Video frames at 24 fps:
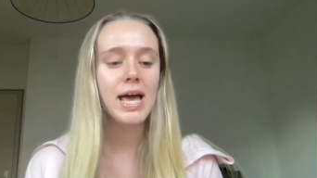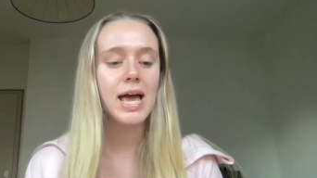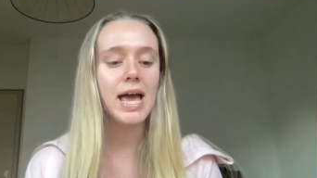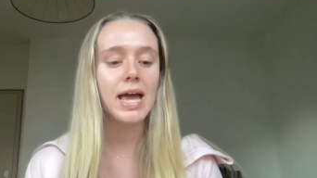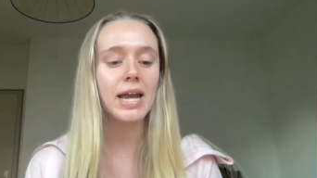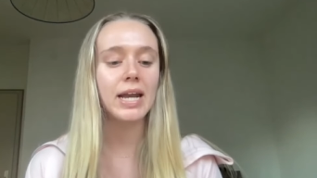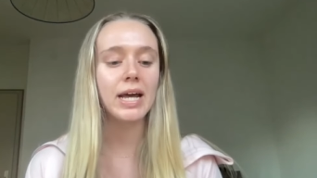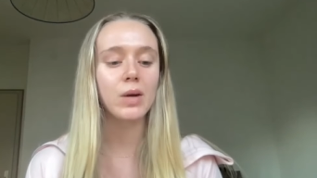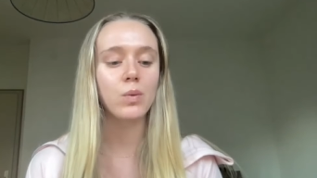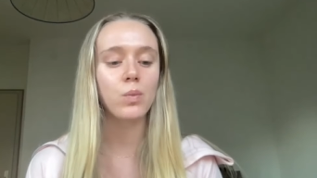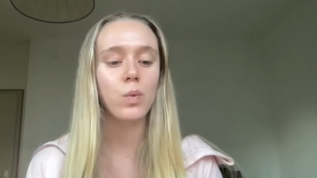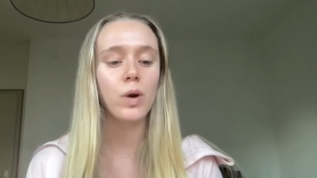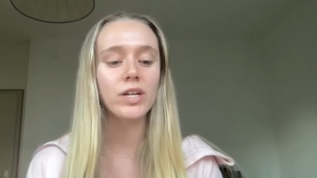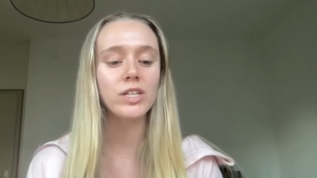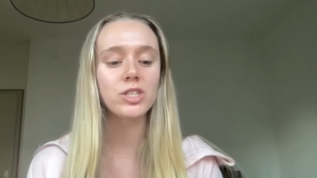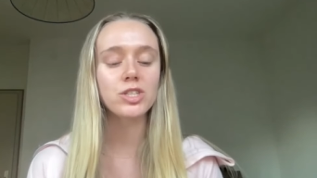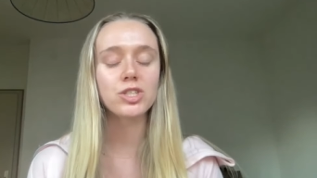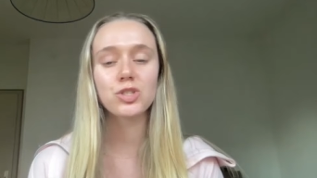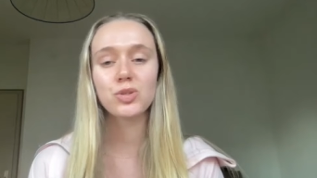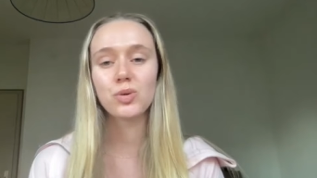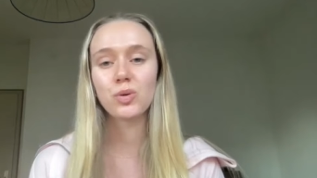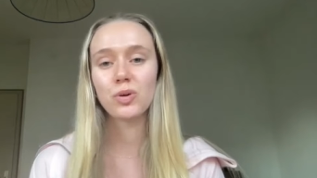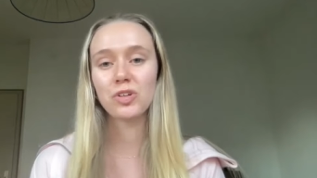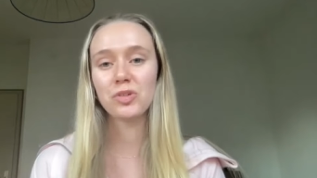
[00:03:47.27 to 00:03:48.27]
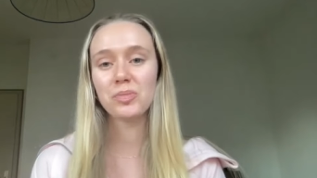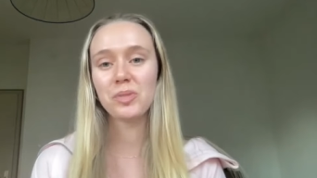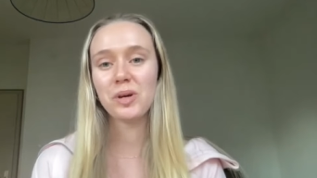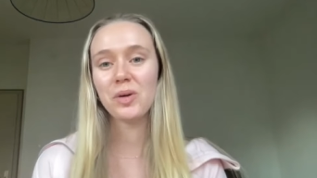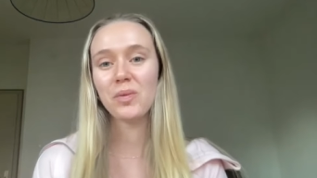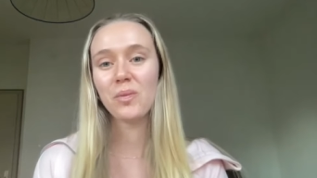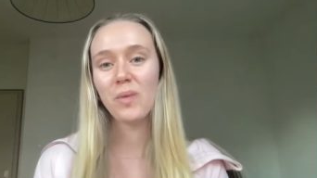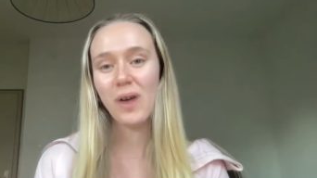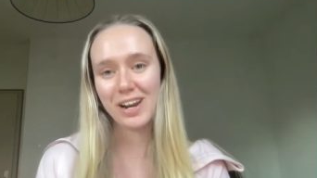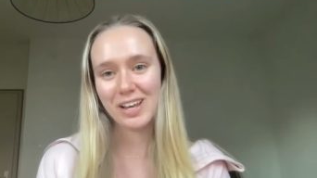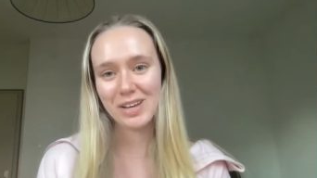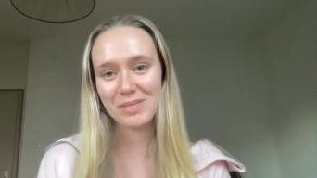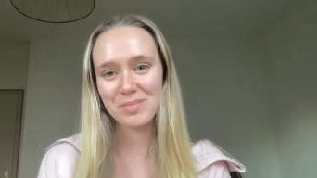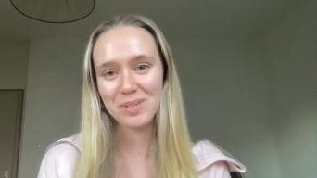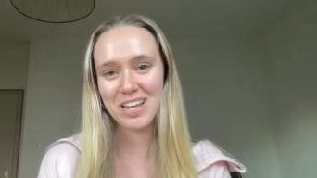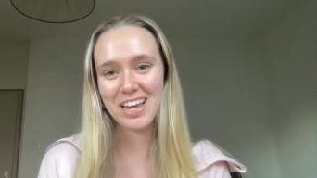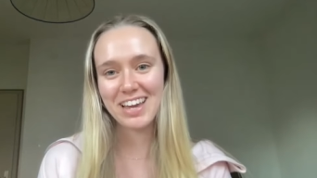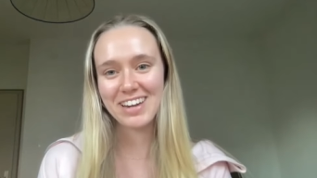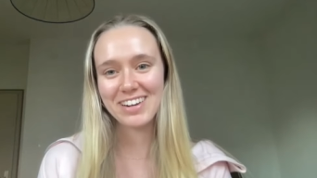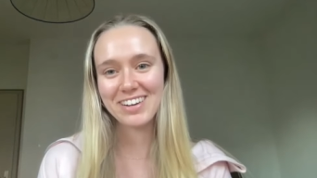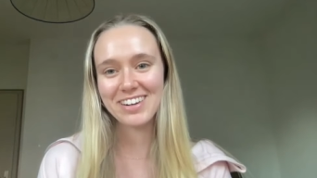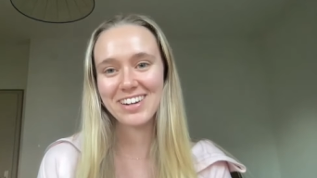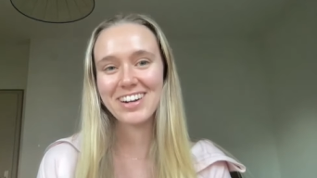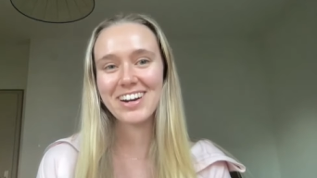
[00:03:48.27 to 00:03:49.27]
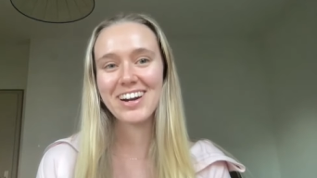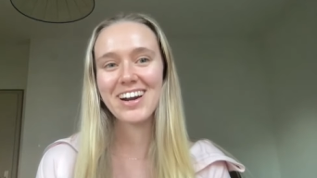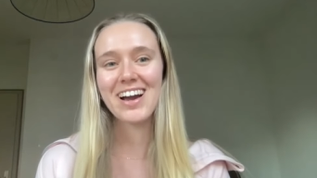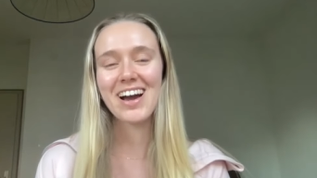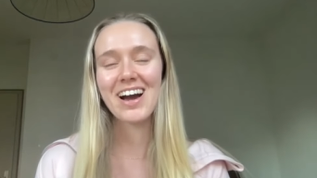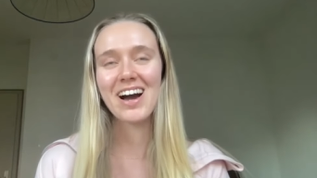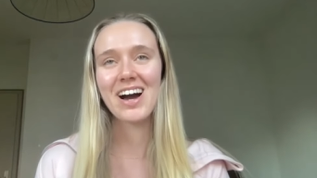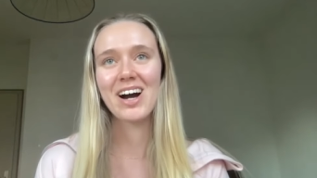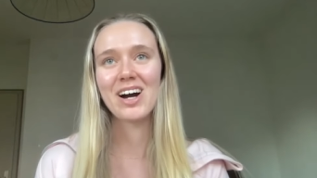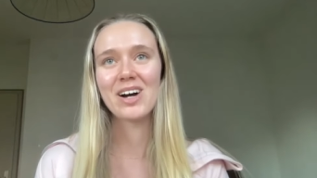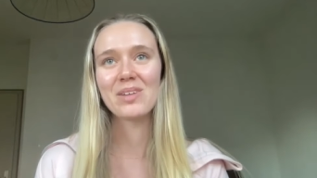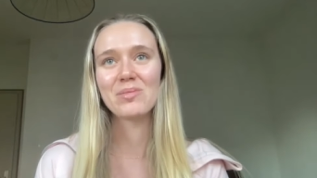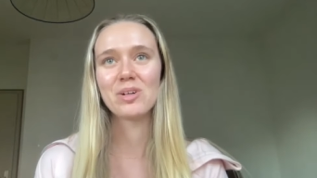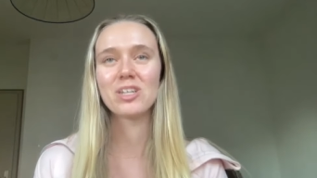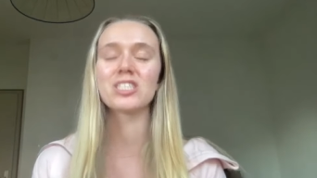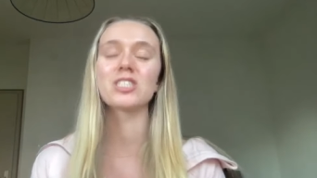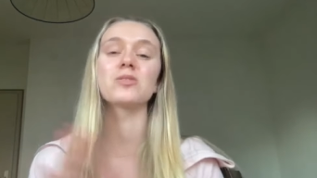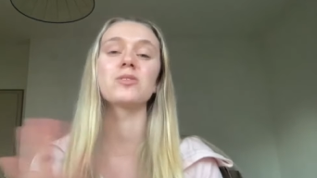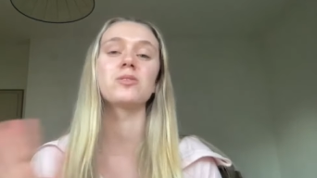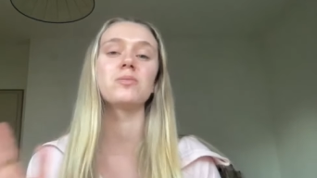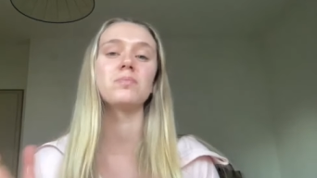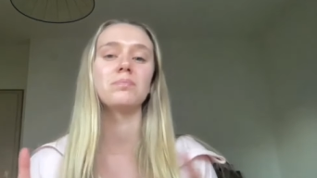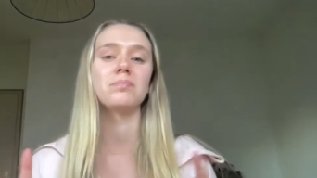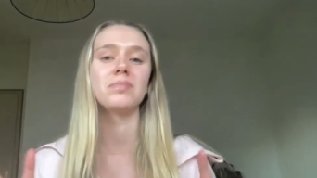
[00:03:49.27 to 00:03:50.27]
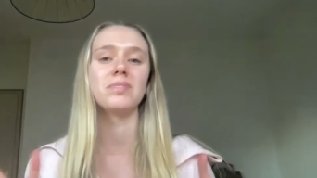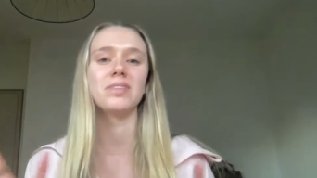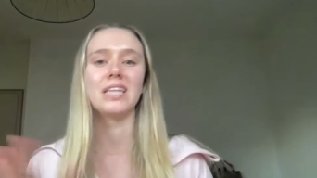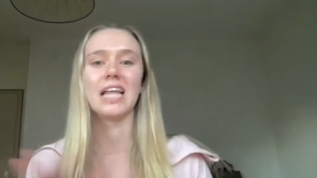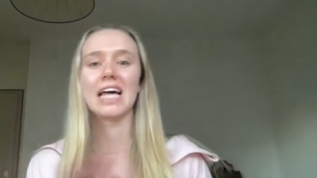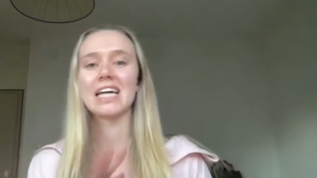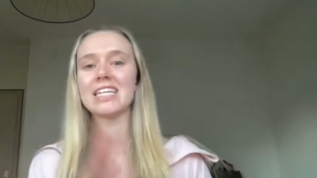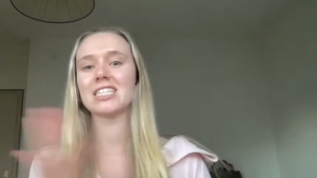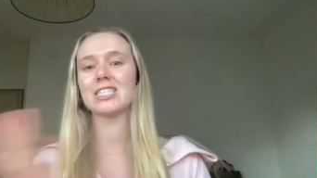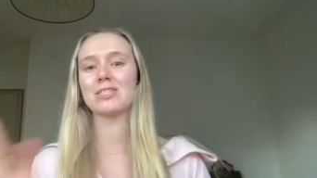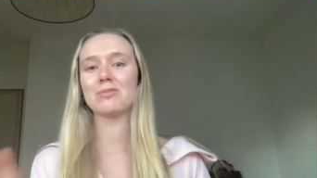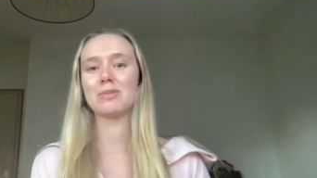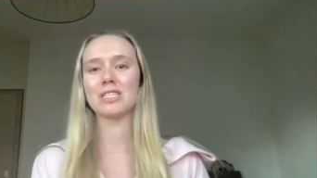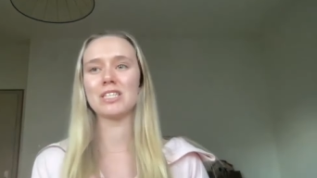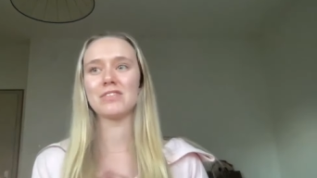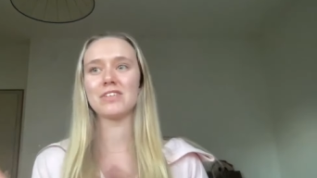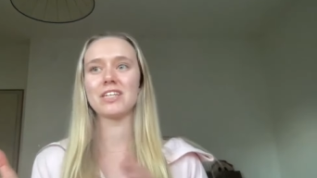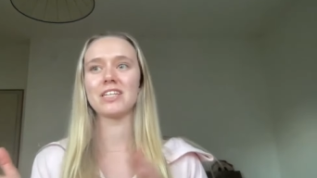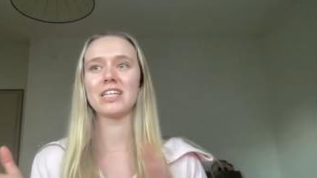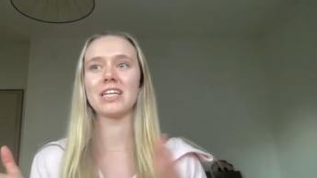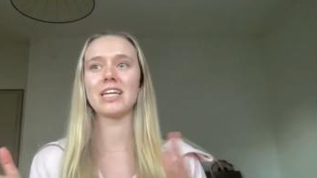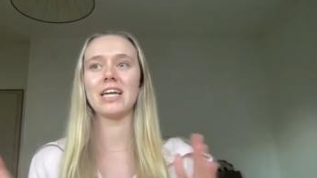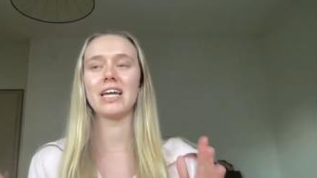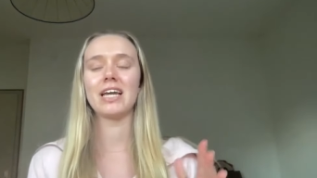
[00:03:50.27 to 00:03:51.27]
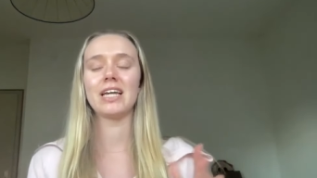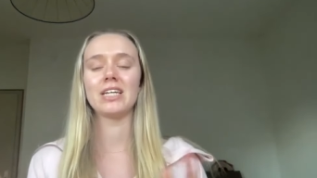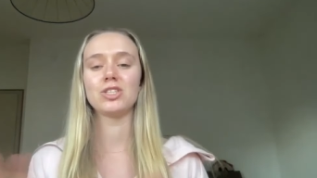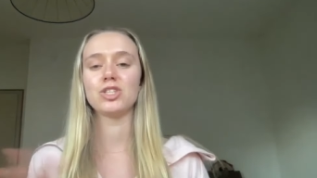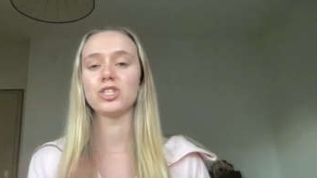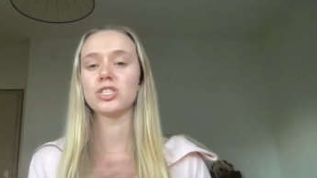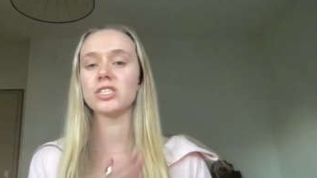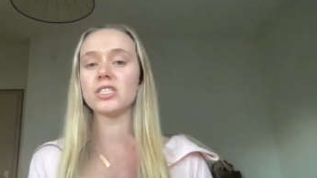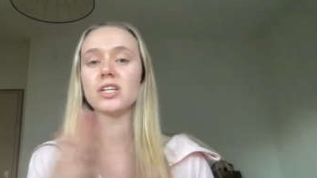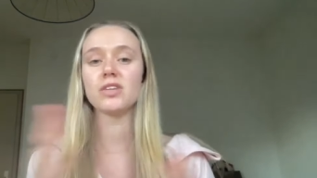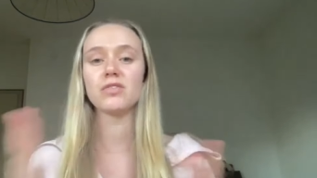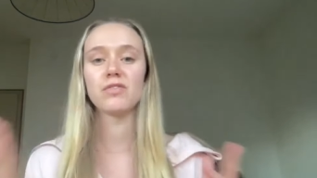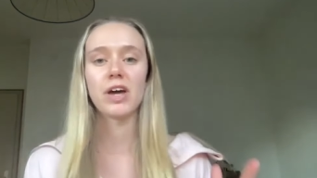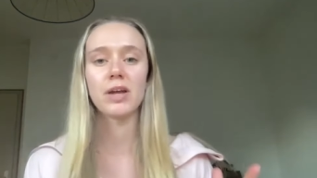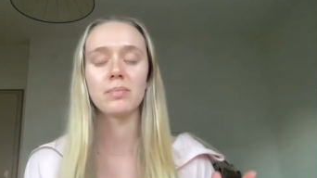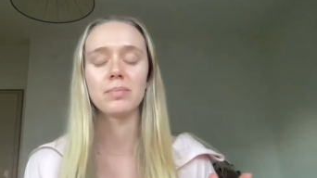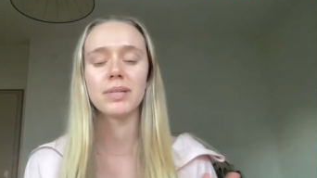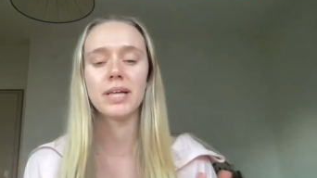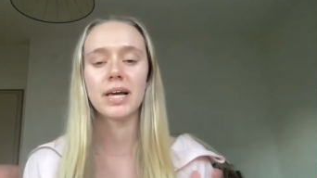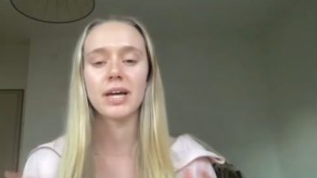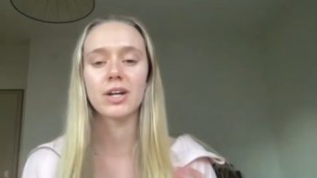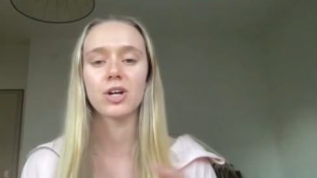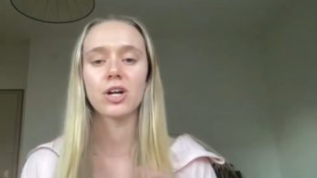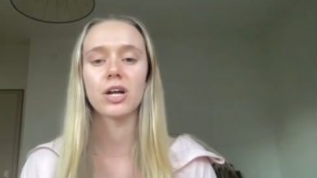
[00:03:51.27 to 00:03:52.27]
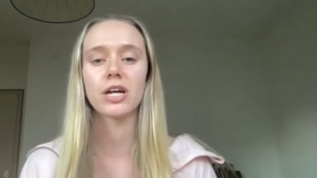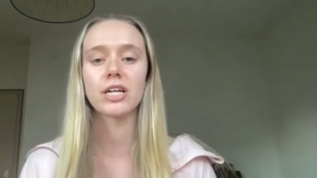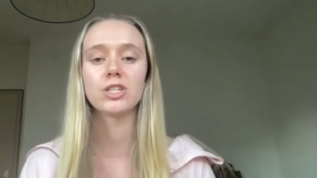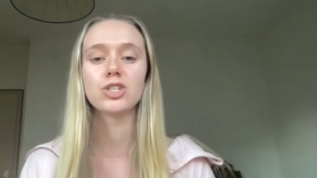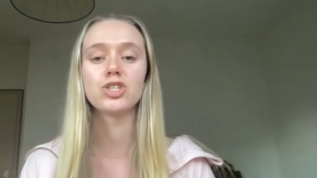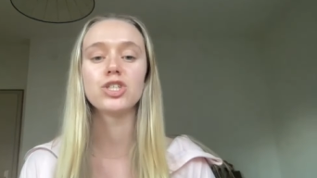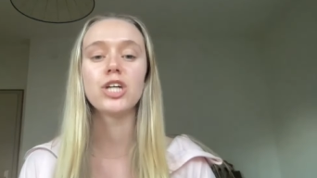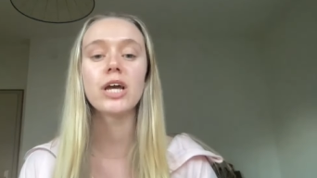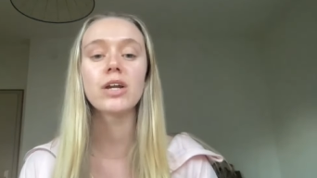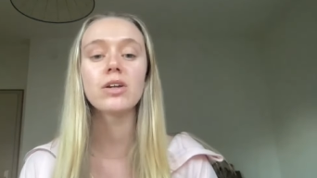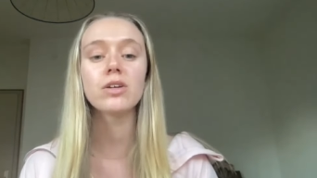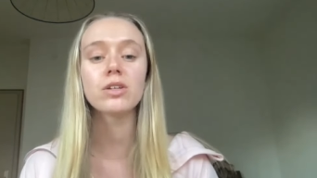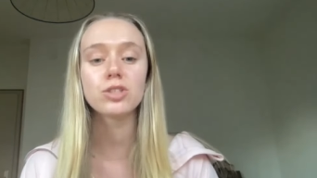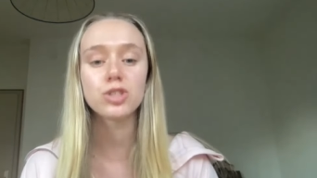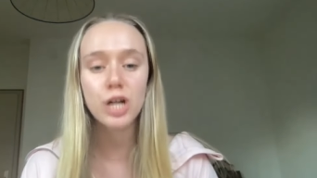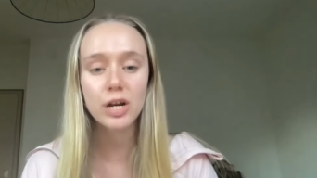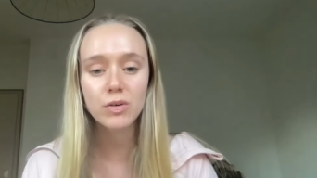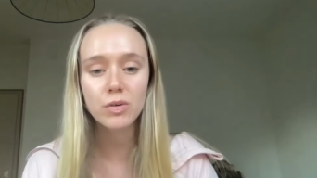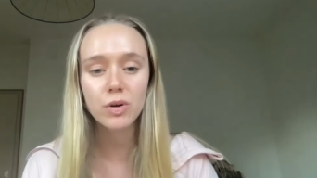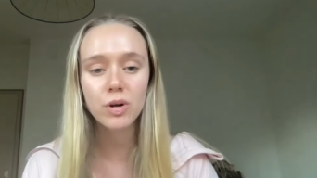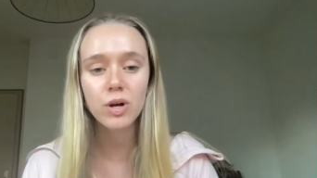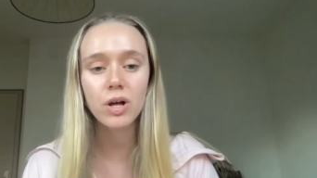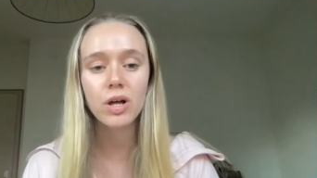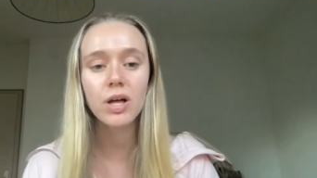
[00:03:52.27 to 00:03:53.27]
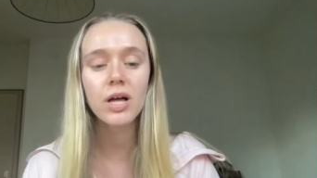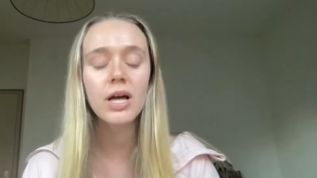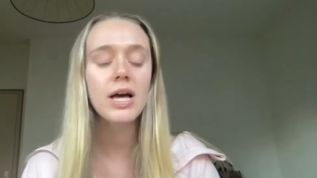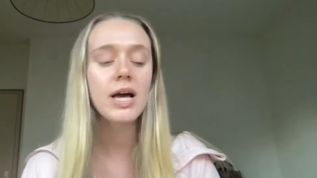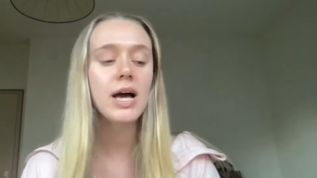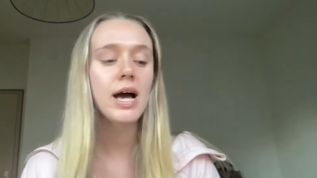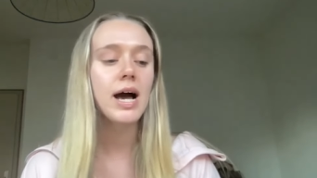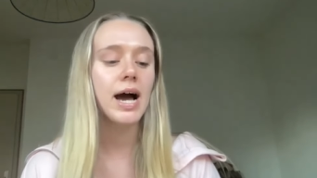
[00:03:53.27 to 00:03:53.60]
and I went to school to be a wedding planner, um, or s- less specifically, just an event planner in gen- general.